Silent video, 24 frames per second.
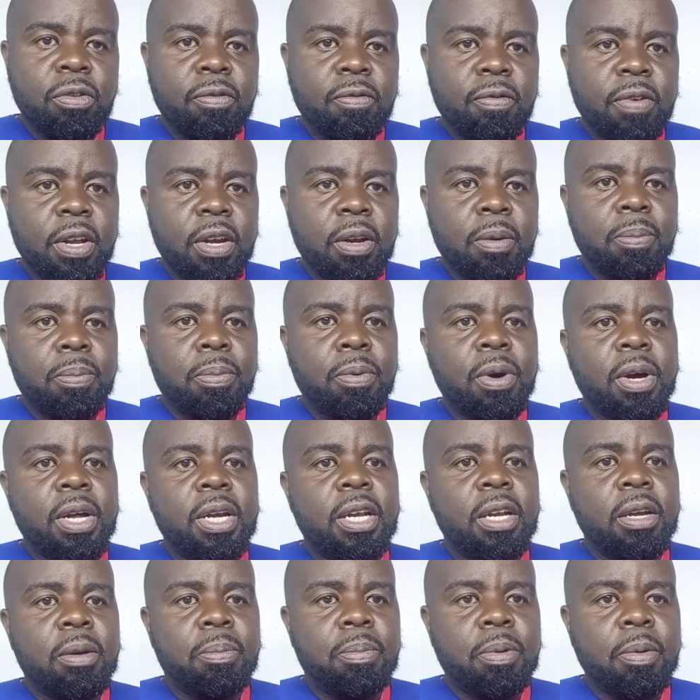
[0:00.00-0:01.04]
very poorly
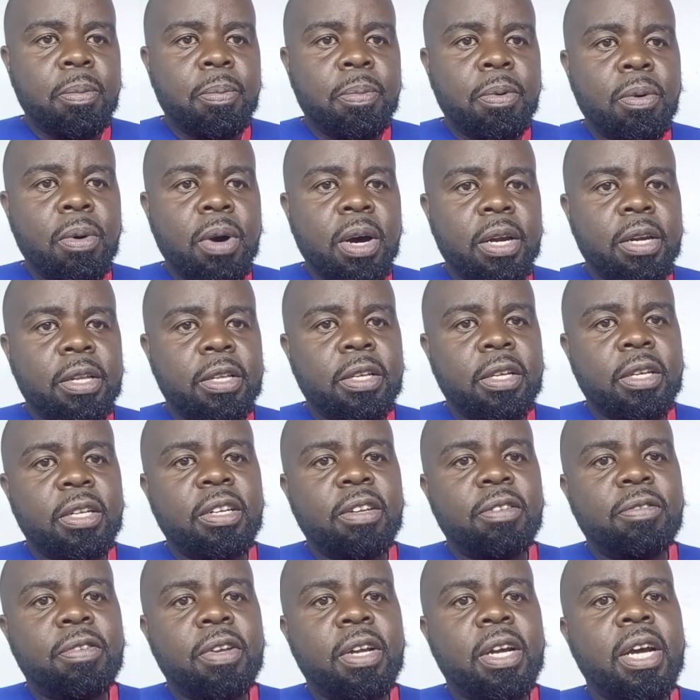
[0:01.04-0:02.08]
in people who are
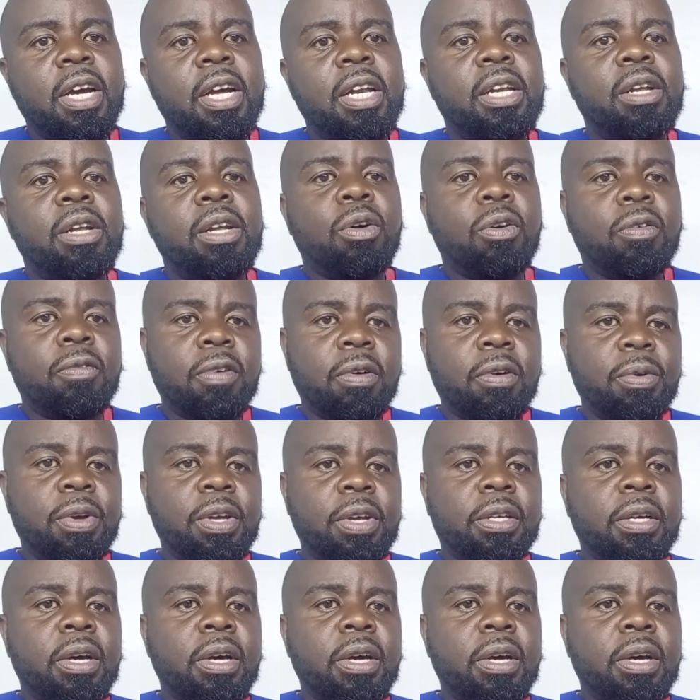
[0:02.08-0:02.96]
significantly overweight.